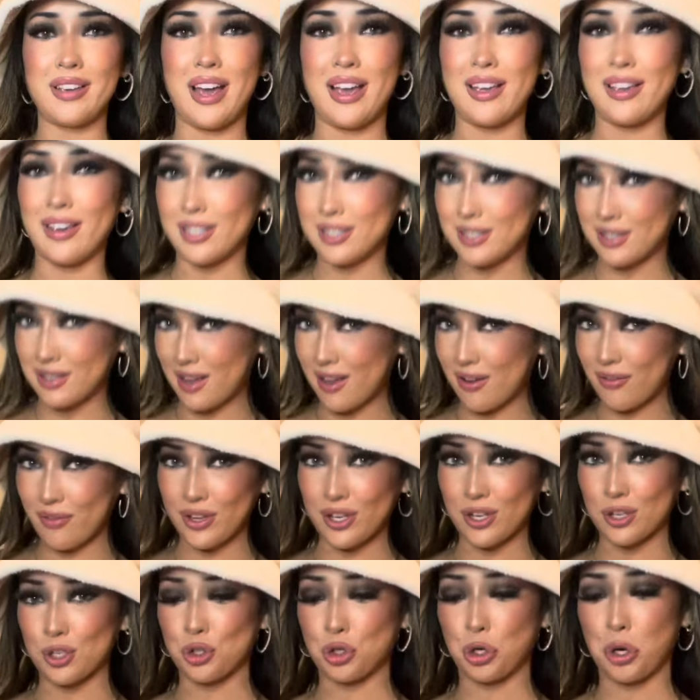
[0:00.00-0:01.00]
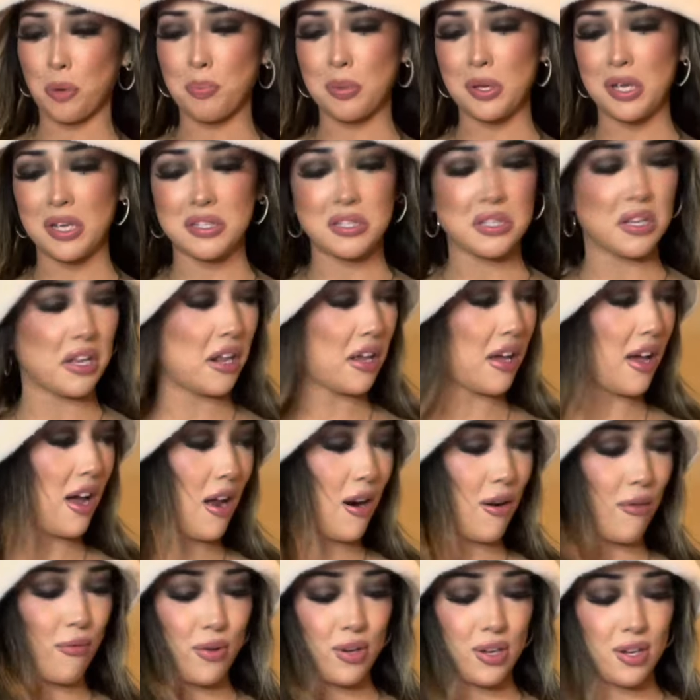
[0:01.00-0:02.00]
I guess I have like a trippy aesthetic. I
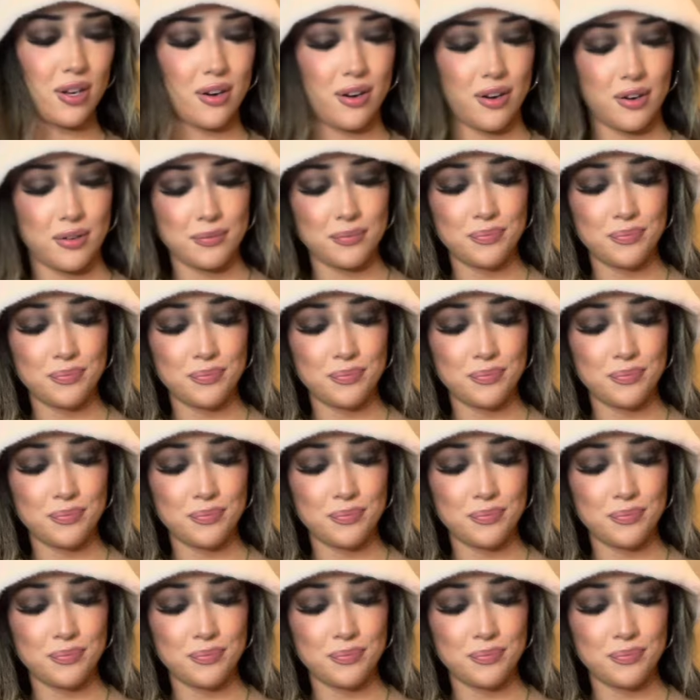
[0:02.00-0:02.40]
don't fucking know.